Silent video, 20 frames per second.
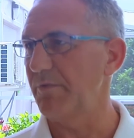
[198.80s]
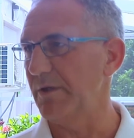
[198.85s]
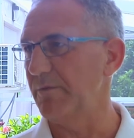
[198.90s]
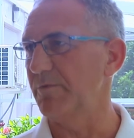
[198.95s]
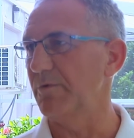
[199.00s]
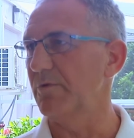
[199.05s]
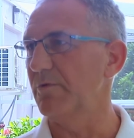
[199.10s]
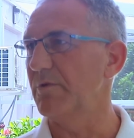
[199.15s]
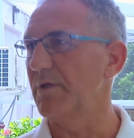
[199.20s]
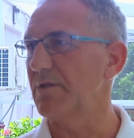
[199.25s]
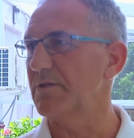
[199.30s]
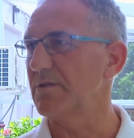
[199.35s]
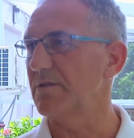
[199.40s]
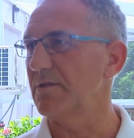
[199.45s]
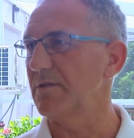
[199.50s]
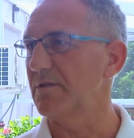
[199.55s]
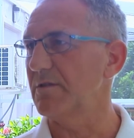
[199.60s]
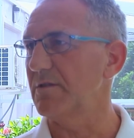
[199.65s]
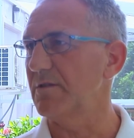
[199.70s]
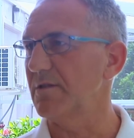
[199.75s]
people.
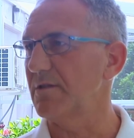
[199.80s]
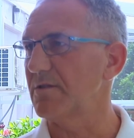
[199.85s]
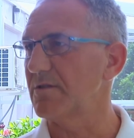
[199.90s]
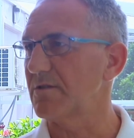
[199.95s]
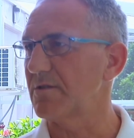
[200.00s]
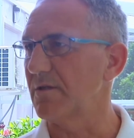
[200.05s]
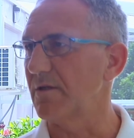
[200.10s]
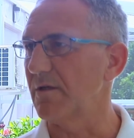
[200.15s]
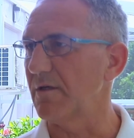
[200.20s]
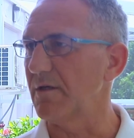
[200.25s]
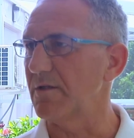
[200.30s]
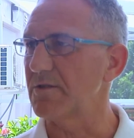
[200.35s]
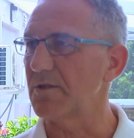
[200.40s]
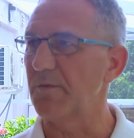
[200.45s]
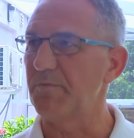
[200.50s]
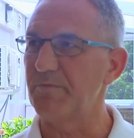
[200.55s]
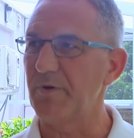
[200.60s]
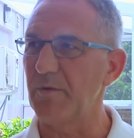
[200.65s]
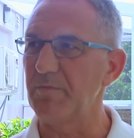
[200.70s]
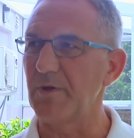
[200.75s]
It's a
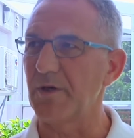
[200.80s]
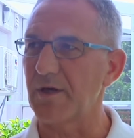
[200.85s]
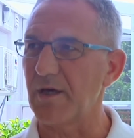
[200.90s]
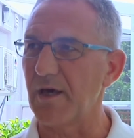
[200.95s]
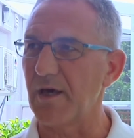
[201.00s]
public